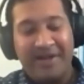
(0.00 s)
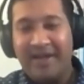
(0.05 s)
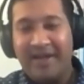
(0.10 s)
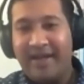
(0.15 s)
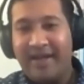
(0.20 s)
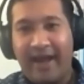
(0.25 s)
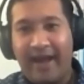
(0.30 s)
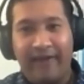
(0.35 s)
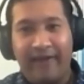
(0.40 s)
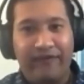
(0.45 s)

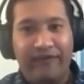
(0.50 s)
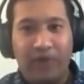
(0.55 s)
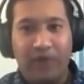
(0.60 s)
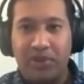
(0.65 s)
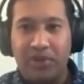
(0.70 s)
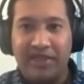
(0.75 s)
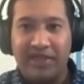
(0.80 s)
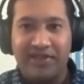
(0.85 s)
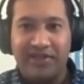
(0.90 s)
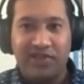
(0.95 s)
have
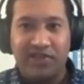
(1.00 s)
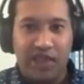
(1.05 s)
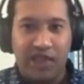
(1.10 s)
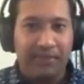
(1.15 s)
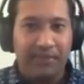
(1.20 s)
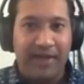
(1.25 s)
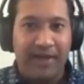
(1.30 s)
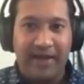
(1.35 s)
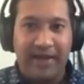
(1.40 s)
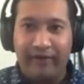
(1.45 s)
photons
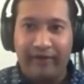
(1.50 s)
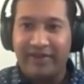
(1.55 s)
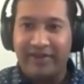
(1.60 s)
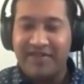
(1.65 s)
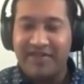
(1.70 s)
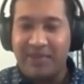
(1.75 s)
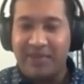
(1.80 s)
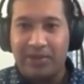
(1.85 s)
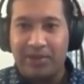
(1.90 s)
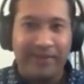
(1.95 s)
jump out of a
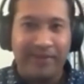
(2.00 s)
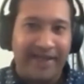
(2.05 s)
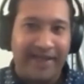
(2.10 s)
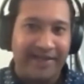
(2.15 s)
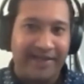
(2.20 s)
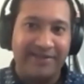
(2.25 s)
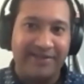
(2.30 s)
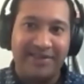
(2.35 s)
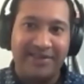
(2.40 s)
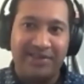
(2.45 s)
solar
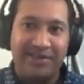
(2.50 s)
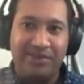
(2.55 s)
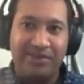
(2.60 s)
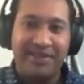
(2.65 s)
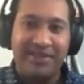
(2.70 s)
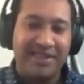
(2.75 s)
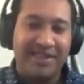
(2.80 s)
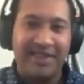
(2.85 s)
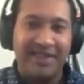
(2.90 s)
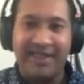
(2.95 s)
panel to do
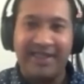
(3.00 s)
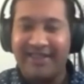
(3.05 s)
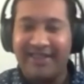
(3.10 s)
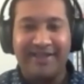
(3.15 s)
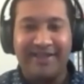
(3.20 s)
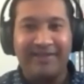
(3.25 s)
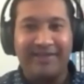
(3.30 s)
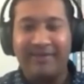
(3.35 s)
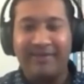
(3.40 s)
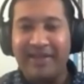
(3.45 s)
this thing.
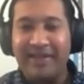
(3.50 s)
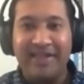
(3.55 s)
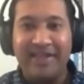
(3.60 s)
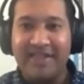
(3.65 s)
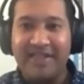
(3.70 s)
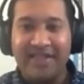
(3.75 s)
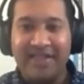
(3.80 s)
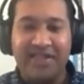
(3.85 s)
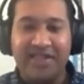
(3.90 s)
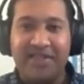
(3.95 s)
I mean,
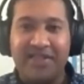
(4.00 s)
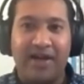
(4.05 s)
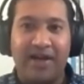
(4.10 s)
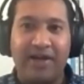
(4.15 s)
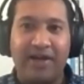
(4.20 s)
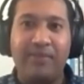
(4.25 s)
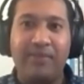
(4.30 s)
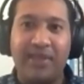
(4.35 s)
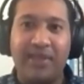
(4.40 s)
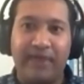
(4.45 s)
it's
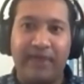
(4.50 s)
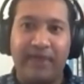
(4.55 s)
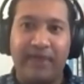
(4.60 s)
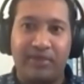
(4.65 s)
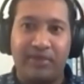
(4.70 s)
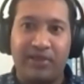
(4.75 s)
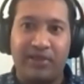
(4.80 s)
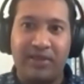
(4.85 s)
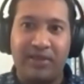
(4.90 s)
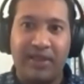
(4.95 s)

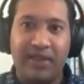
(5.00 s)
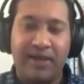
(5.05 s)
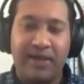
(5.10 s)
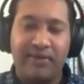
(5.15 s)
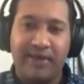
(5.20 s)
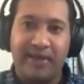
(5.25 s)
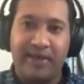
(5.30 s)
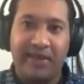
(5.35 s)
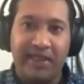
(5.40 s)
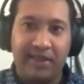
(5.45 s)
unbelievable
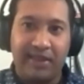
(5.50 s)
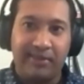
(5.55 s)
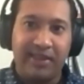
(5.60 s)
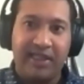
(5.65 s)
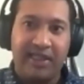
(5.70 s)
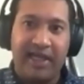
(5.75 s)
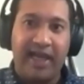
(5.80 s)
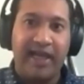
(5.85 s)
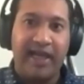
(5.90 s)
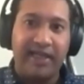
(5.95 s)
when you think about
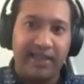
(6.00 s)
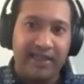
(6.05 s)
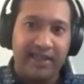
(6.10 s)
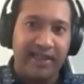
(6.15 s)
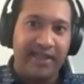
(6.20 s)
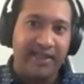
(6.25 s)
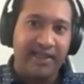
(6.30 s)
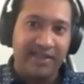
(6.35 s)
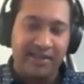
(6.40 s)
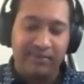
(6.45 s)
the
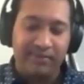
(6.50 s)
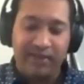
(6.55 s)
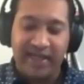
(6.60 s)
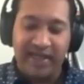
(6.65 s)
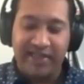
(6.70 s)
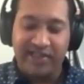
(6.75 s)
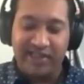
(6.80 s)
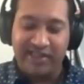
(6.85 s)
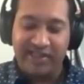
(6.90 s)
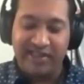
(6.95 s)
end-to-end
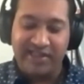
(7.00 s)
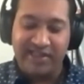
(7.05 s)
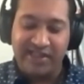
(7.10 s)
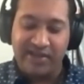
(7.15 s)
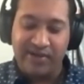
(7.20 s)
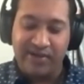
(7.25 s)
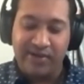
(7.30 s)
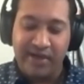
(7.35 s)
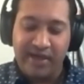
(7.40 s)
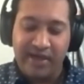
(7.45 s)
supply chain. And
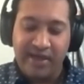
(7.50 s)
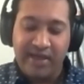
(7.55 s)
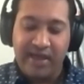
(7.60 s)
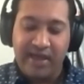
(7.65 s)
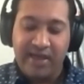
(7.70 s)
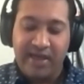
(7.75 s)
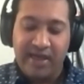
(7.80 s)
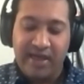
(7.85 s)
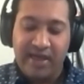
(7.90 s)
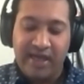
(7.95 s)
so
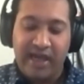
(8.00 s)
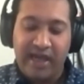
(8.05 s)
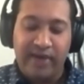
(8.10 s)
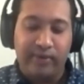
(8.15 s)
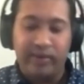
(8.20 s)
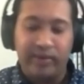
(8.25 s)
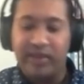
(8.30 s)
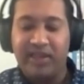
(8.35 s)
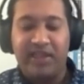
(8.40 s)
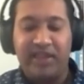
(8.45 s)
I
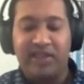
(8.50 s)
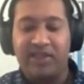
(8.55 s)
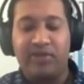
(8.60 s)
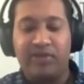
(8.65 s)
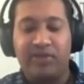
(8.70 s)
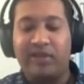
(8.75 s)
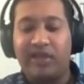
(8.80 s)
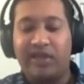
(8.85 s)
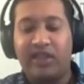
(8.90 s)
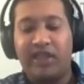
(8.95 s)
really
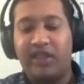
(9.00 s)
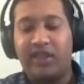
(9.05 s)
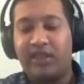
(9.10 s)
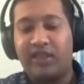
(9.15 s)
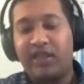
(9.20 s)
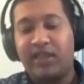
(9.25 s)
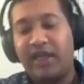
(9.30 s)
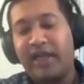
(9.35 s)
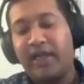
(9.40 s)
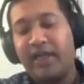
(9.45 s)
don't think
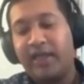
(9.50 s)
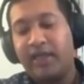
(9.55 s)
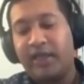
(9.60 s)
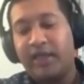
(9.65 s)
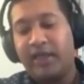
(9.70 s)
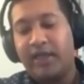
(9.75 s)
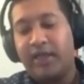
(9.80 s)
that